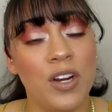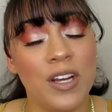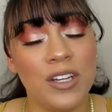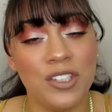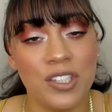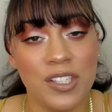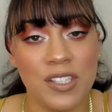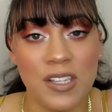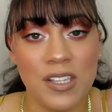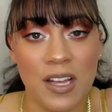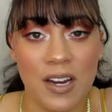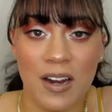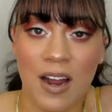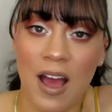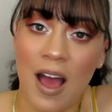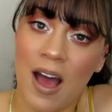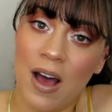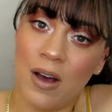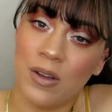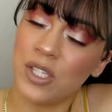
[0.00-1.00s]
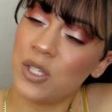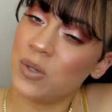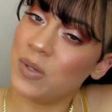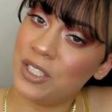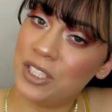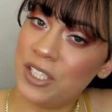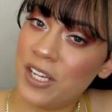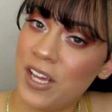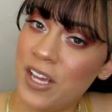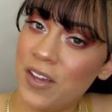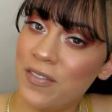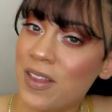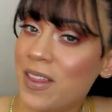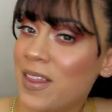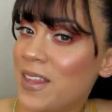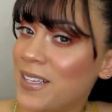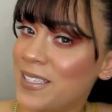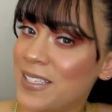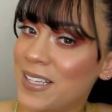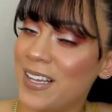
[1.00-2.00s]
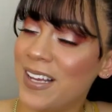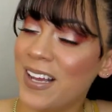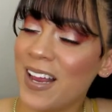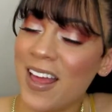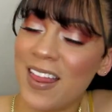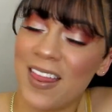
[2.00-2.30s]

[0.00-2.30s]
interested in how to achieve this look,